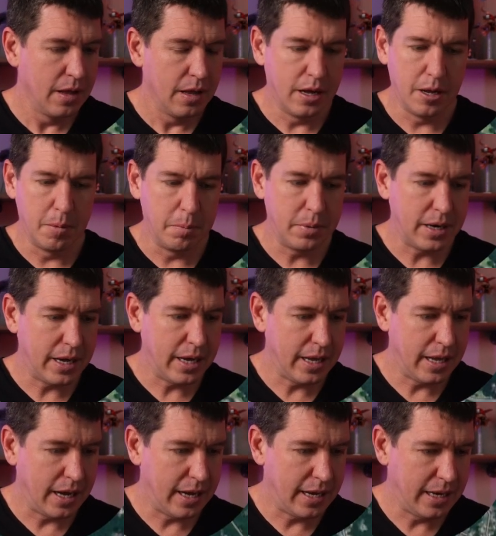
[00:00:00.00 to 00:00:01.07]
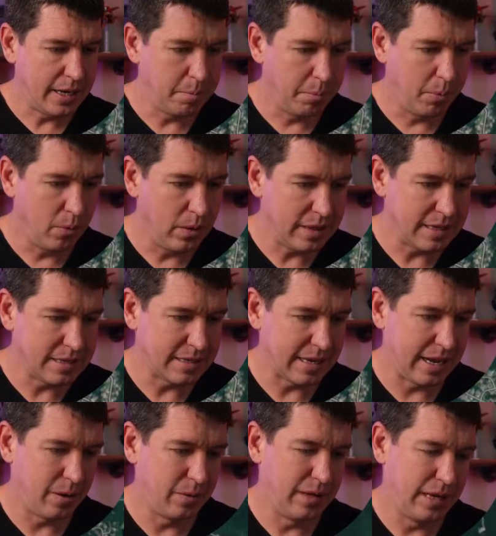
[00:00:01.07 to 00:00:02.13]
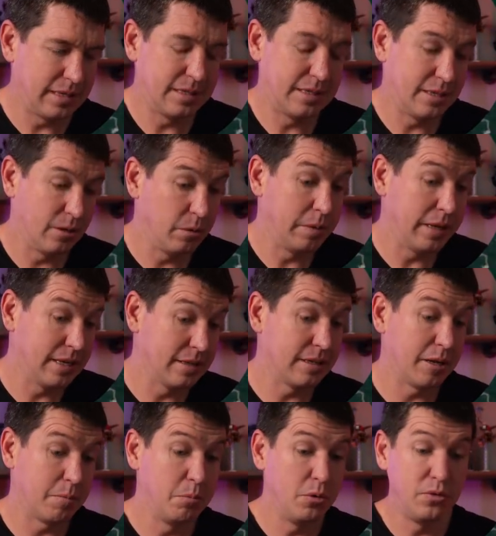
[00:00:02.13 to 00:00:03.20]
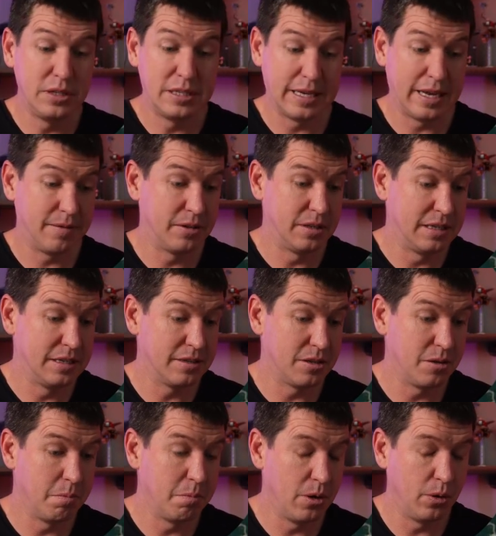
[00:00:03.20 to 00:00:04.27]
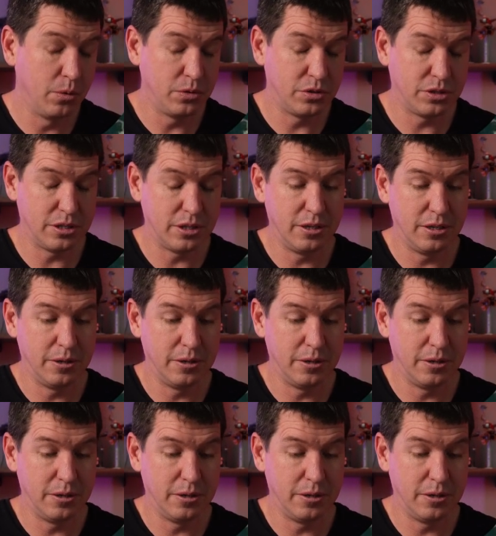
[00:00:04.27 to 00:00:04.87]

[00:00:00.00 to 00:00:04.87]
But I point this out not necessarily because like Movie Tavern is the most